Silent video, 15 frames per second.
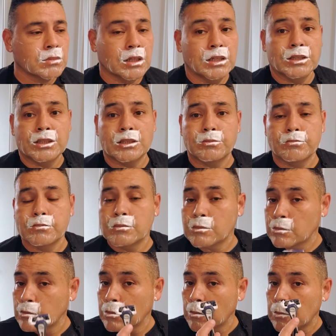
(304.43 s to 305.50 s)
It's just
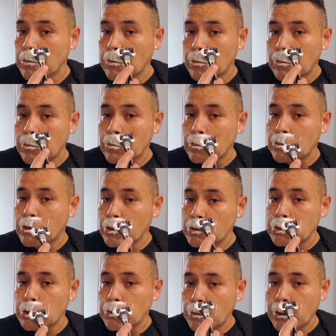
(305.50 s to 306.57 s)
those
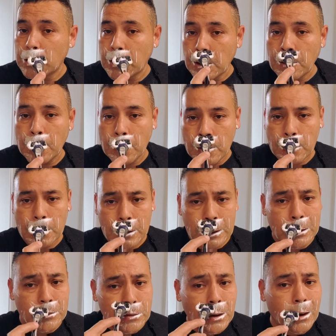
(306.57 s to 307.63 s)
who want to
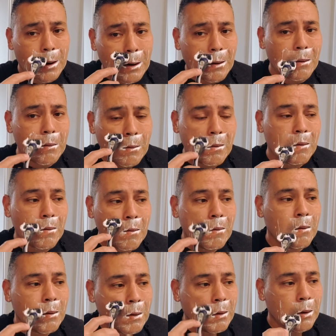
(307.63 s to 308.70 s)
leave their hair,
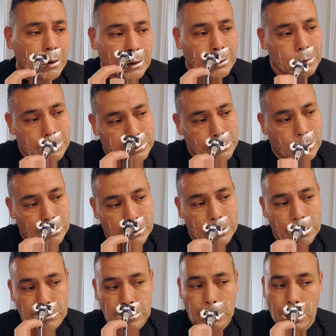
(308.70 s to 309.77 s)
it's totally
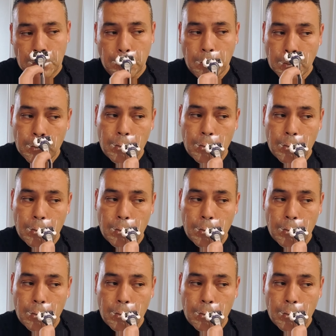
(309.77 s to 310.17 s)
up to them.